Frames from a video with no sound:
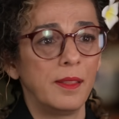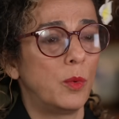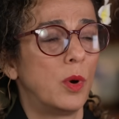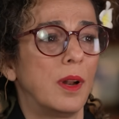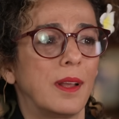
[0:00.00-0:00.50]

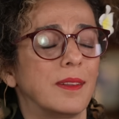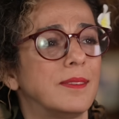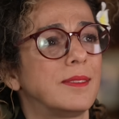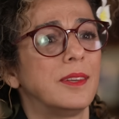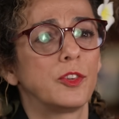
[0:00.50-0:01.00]
There were like
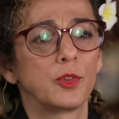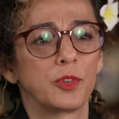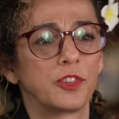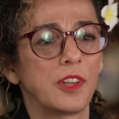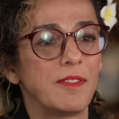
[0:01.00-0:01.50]
6
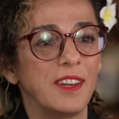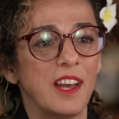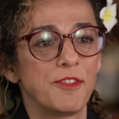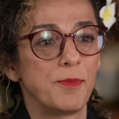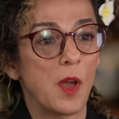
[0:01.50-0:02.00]
or 7
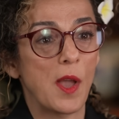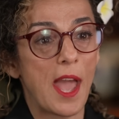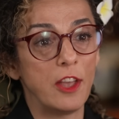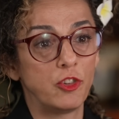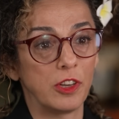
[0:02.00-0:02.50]

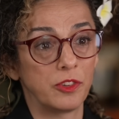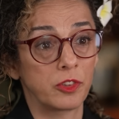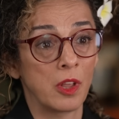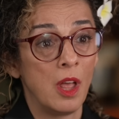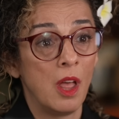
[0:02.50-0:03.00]
FBI agents.